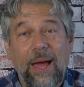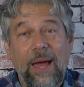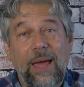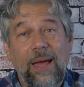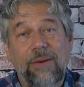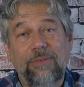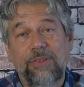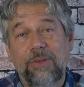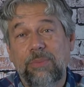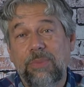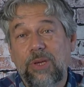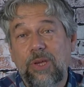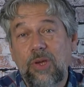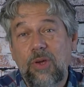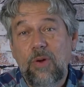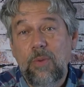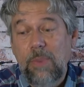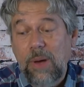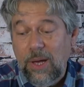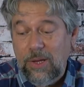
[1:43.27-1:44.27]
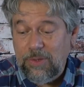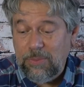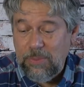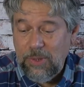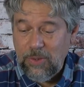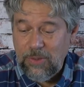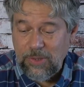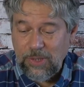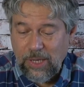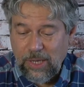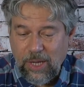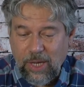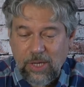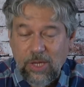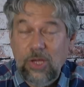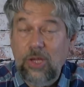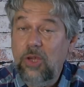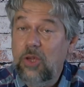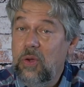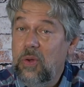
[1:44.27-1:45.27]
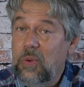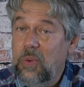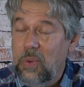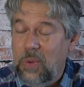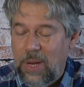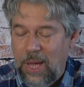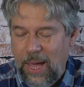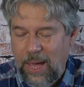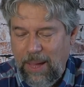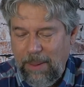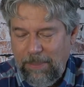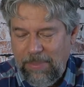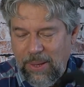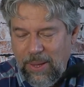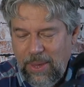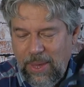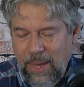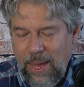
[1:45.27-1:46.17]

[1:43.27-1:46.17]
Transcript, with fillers: I have some Qobuz music queued up,